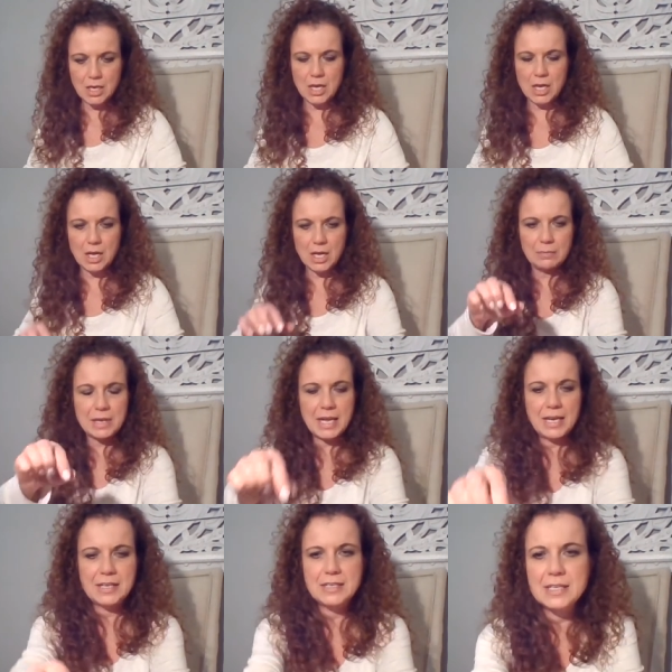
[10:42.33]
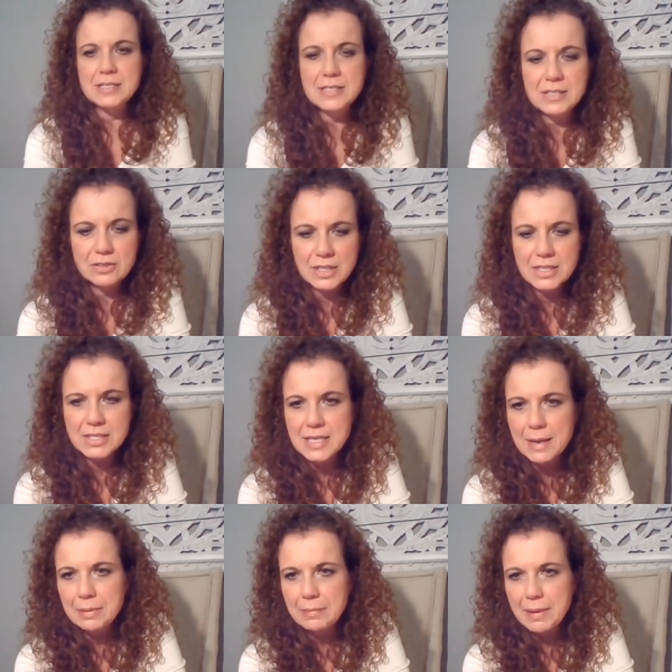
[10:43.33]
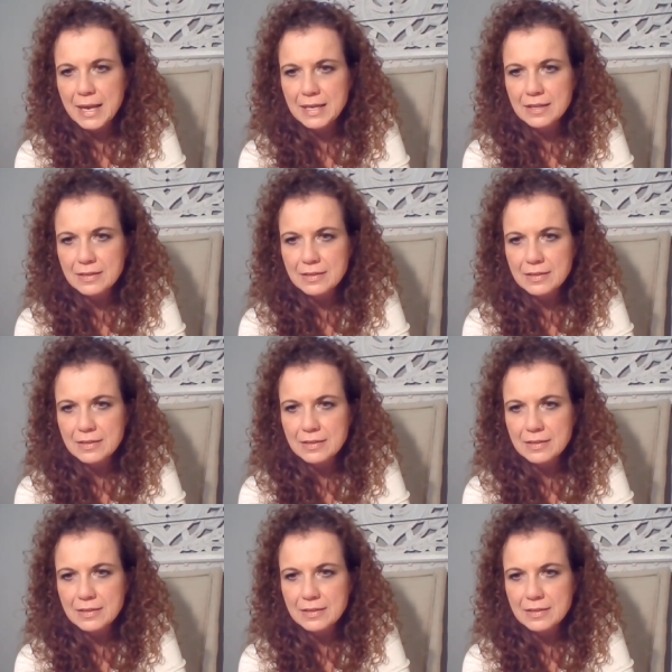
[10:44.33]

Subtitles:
And until next time, bye-bye.